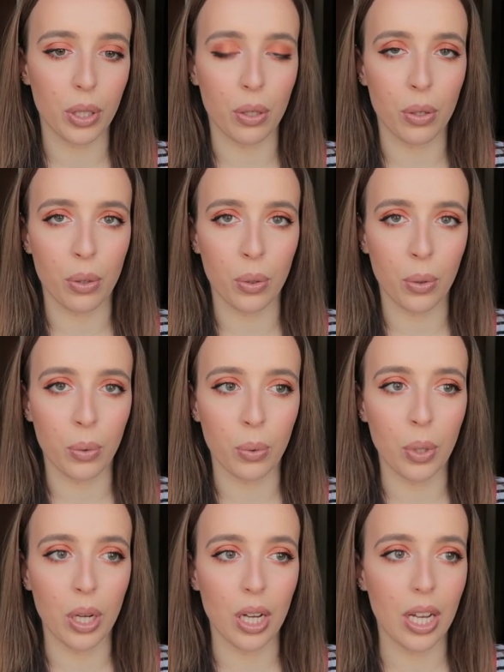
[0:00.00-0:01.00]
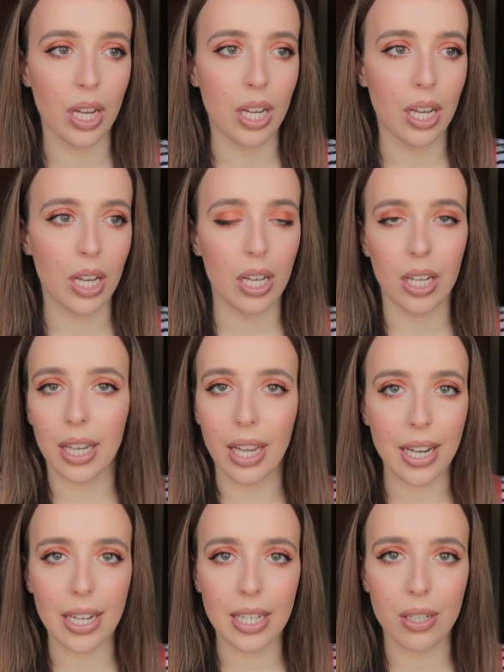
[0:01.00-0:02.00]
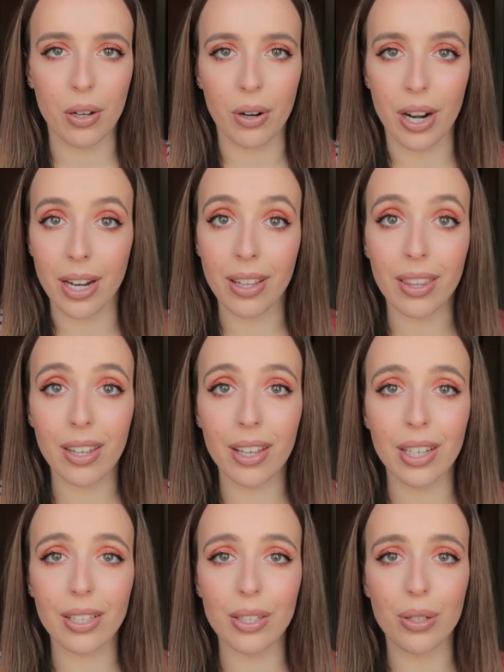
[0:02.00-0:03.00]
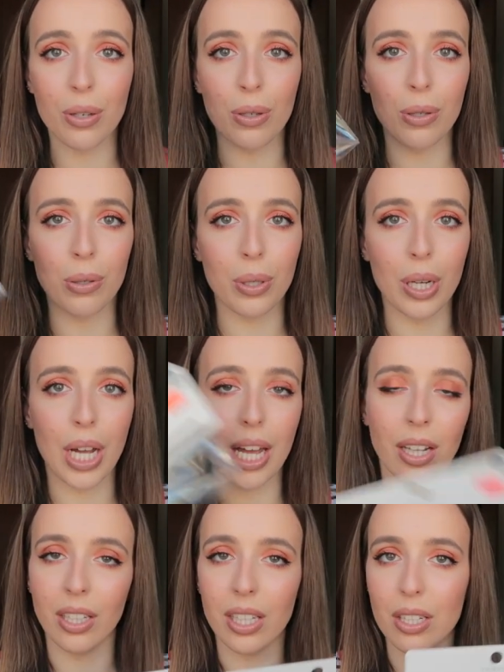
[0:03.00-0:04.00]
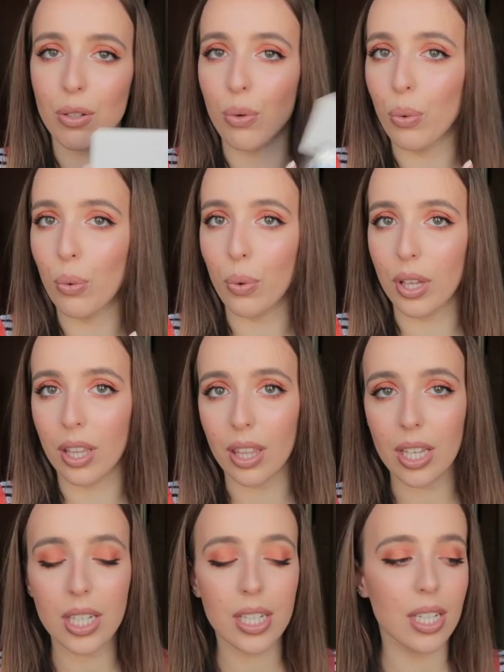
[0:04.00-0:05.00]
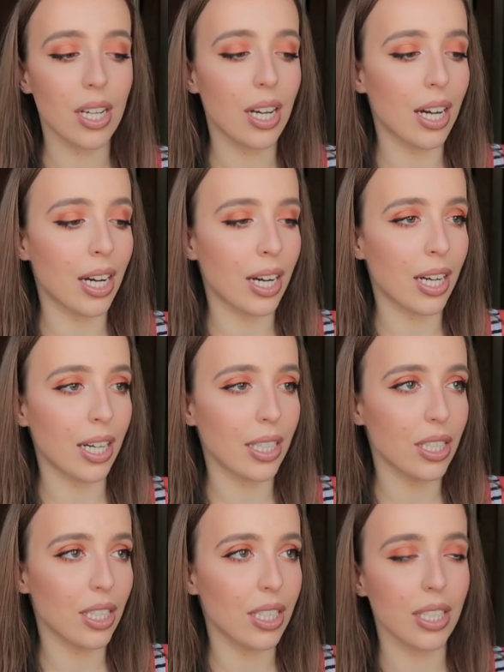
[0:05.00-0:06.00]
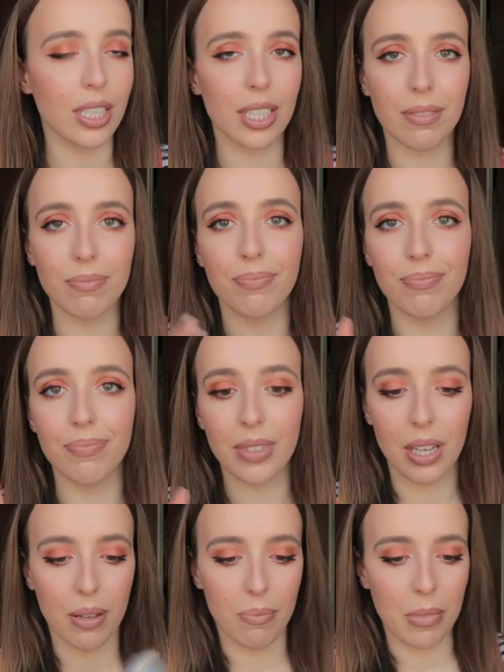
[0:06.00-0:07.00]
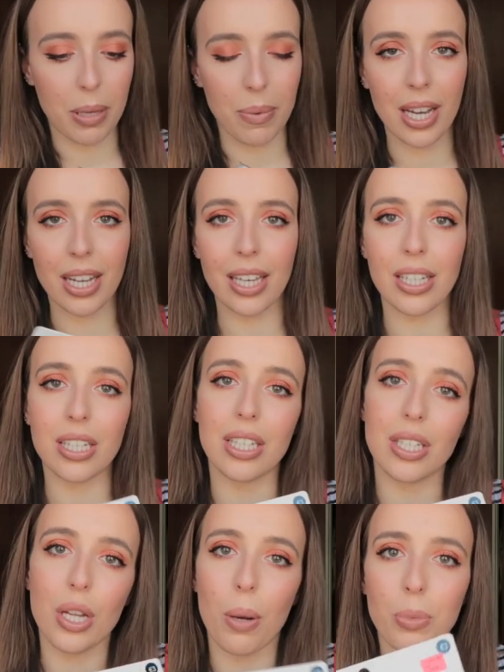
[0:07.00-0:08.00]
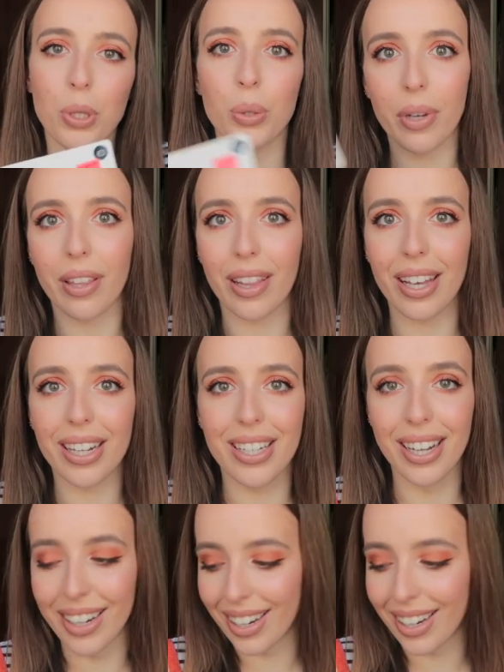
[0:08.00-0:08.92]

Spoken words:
with no case or anything, so at least with this I just, maybe I can stop doing that.